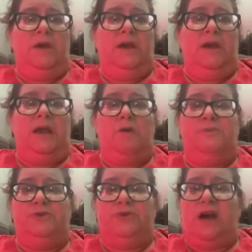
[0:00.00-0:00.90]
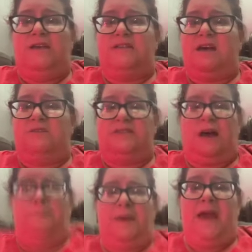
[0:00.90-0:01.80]
it helped you guys out
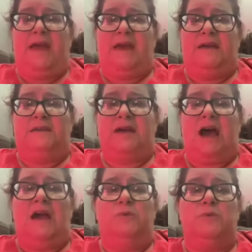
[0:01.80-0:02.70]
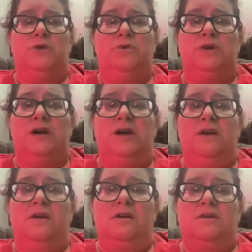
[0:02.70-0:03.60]
some, and I will
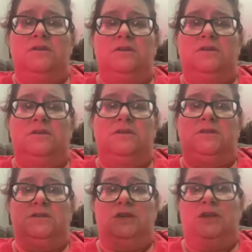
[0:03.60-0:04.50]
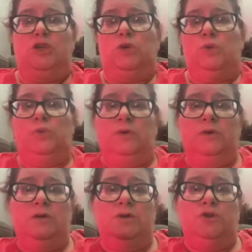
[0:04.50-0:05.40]
see you
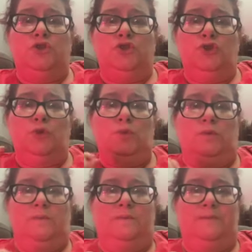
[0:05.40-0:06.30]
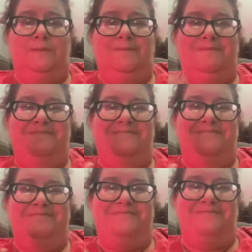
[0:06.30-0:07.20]
soon.
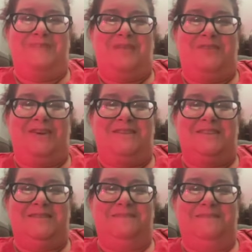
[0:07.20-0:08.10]
Bye, friends.